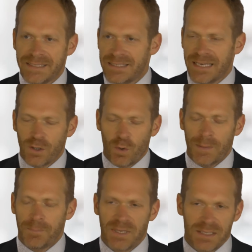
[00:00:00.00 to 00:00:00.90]

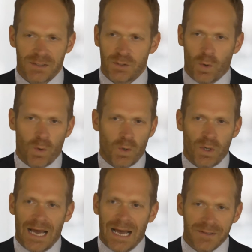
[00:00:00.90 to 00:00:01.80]
equipment or
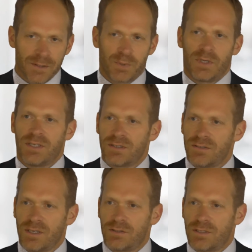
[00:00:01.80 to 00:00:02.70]
other products
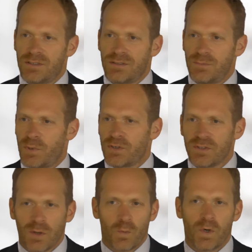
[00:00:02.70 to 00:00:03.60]
such as
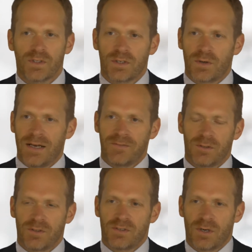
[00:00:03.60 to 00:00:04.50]
personal watercraft
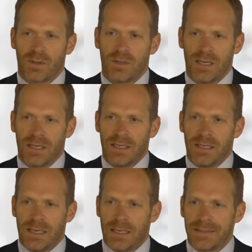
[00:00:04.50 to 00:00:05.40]
or so,
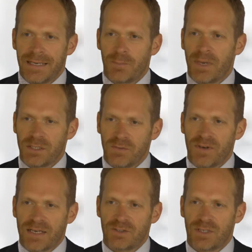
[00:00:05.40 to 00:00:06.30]
they're
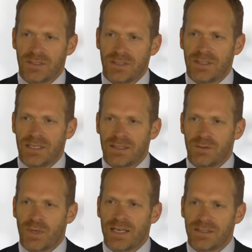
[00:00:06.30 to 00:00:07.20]
manufactured in
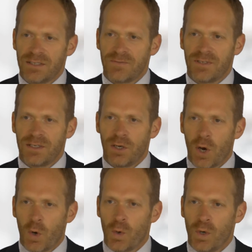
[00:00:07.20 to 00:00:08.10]
relatively
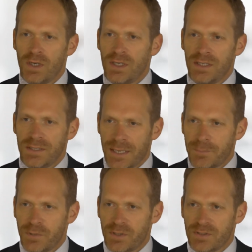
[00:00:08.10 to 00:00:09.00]
low
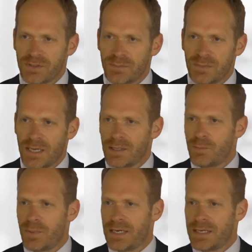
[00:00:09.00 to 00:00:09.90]
numbers and
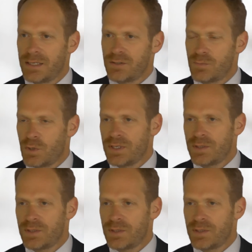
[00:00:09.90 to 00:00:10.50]
by small and